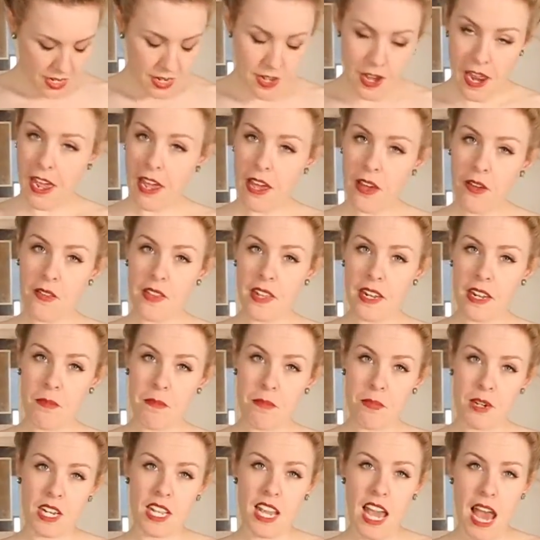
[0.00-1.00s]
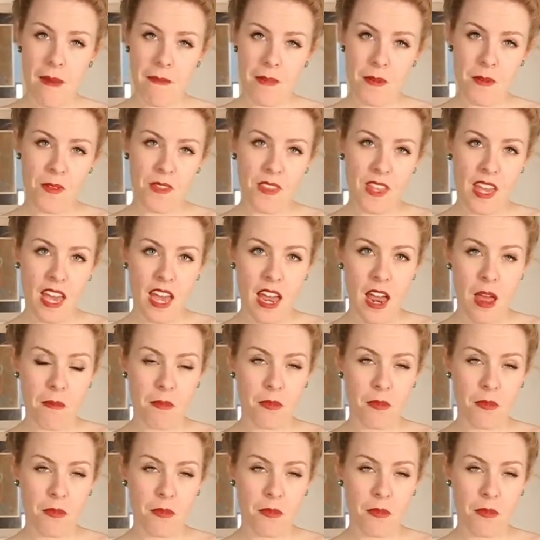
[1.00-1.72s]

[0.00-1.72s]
now that I'm pretty happy with that,